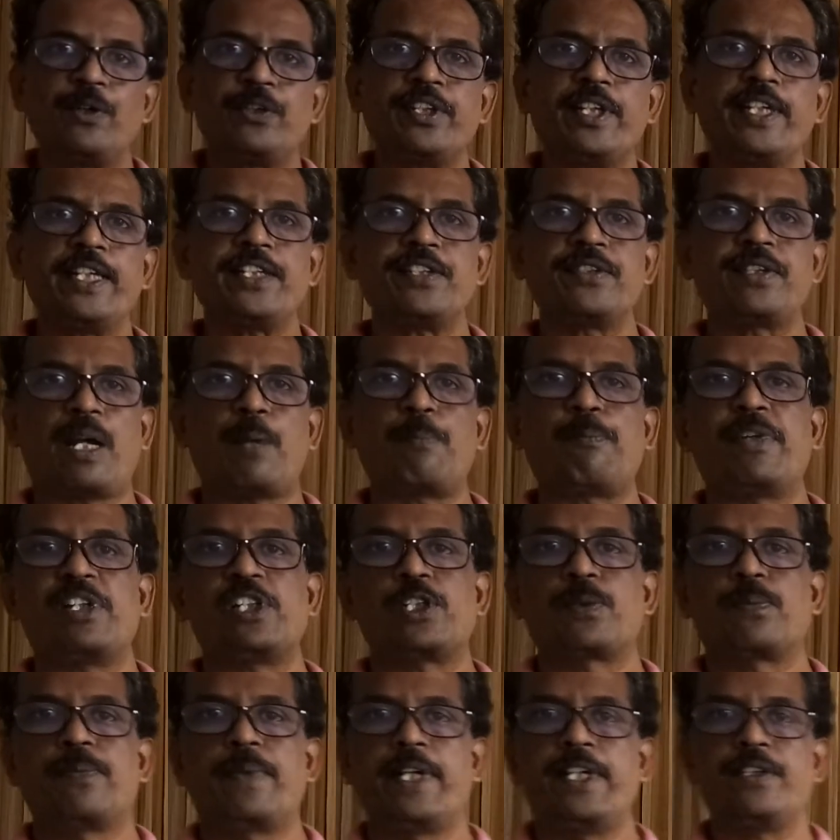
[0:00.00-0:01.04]
the sample
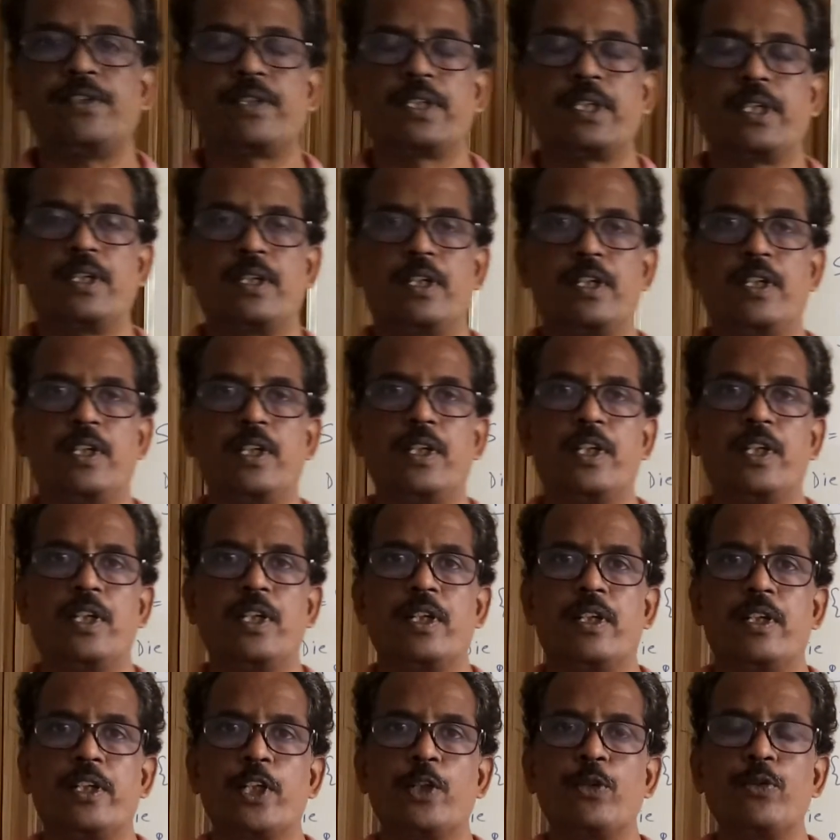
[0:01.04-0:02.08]
space.
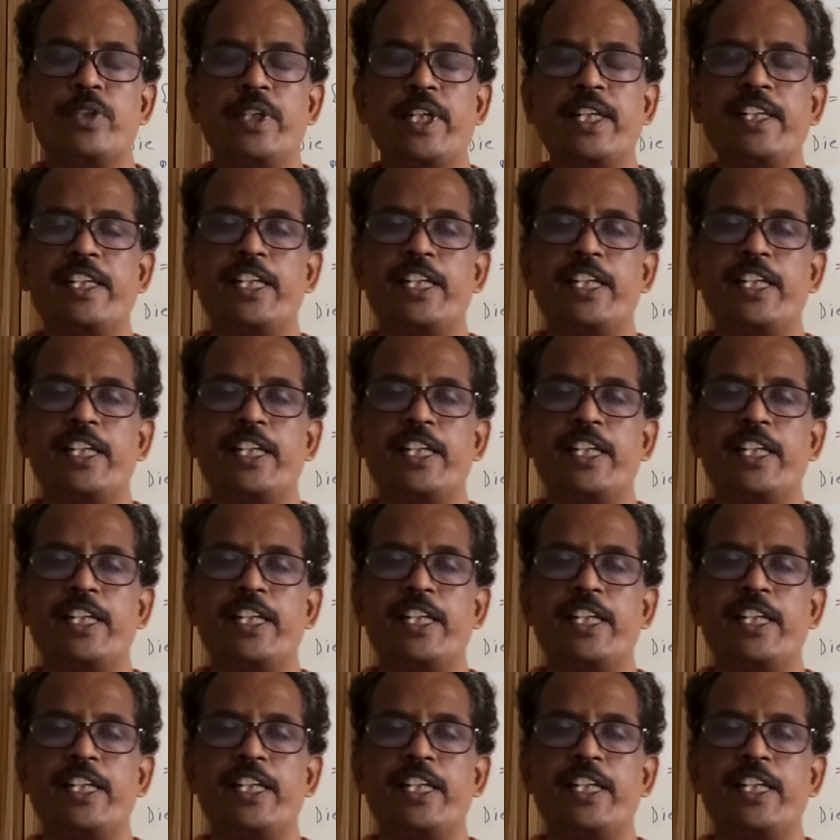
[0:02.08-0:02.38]
Using